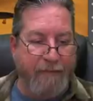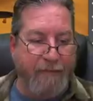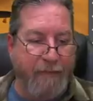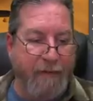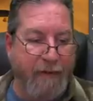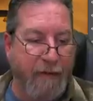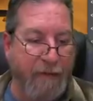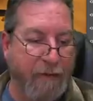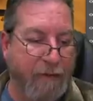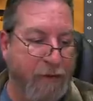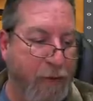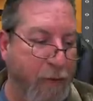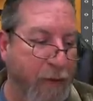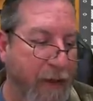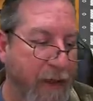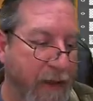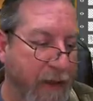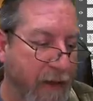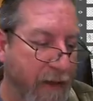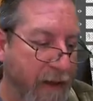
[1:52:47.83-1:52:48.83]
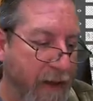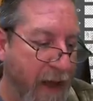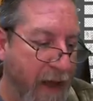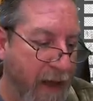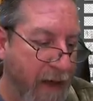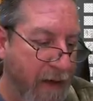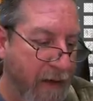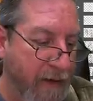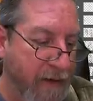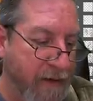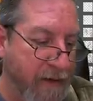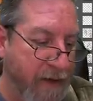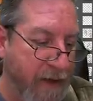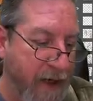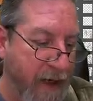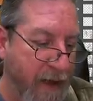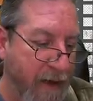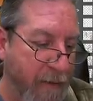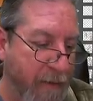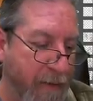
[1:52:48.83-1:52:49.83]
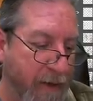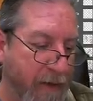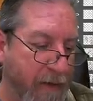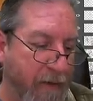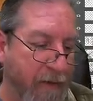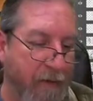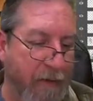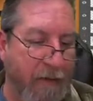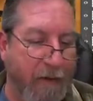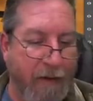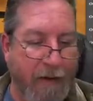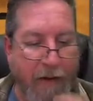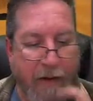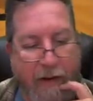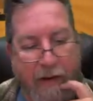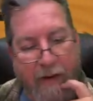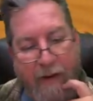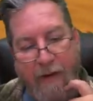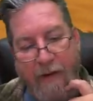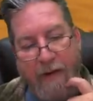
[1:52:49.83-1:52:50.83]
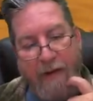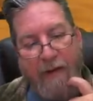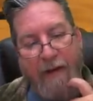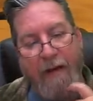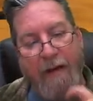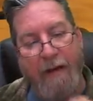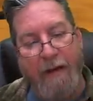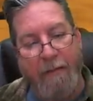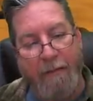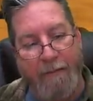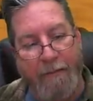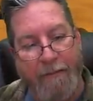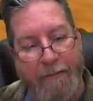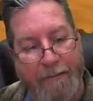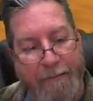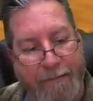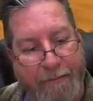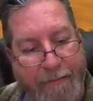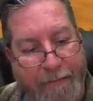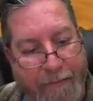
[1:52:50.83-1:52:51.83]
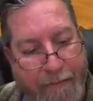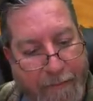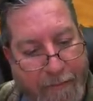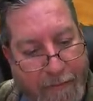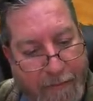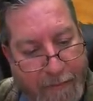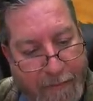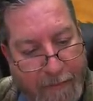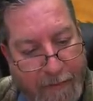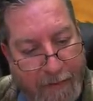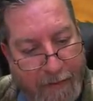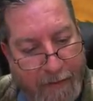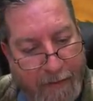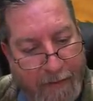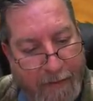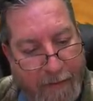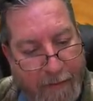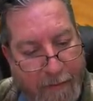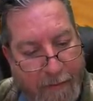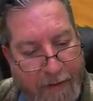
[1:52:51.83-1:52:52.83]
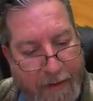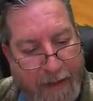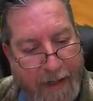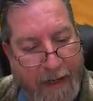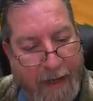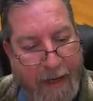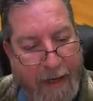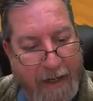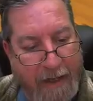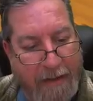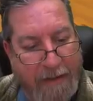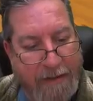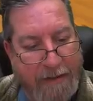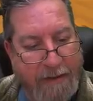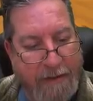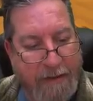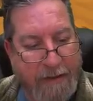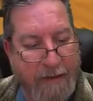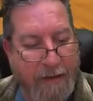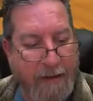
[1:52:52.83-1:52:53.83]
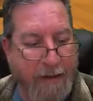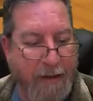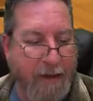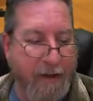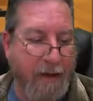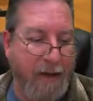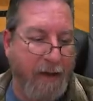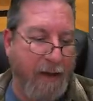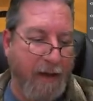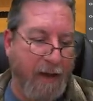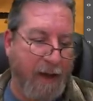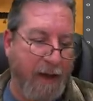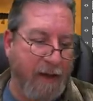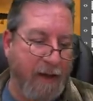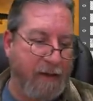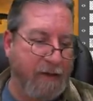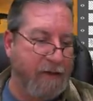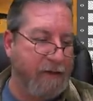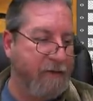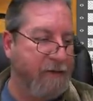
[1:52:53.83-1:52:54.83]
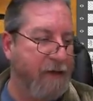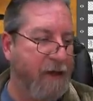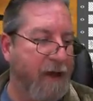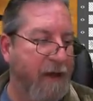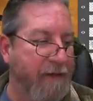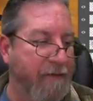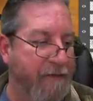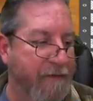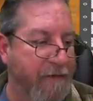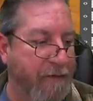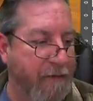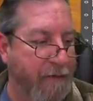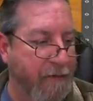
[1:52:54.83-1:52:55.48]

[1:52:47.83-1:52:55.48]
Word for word: you know, doing it a lot is going to help you. Um, but yeah, hands hands are tough.